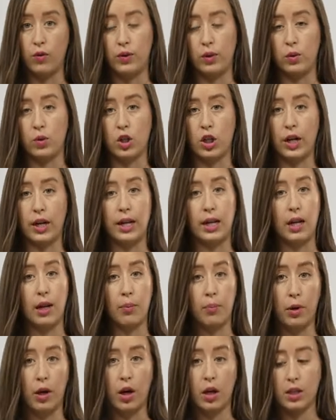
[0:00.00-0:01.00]
filter in a
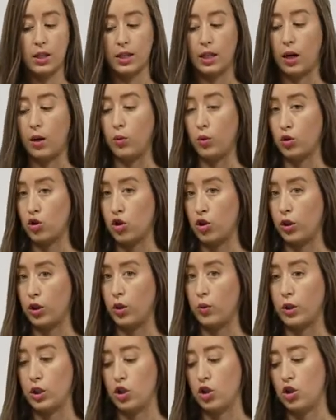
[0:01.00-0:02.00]
box, and I will show
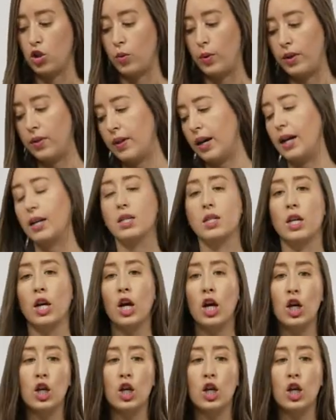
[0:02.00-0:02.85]
you what to do with that.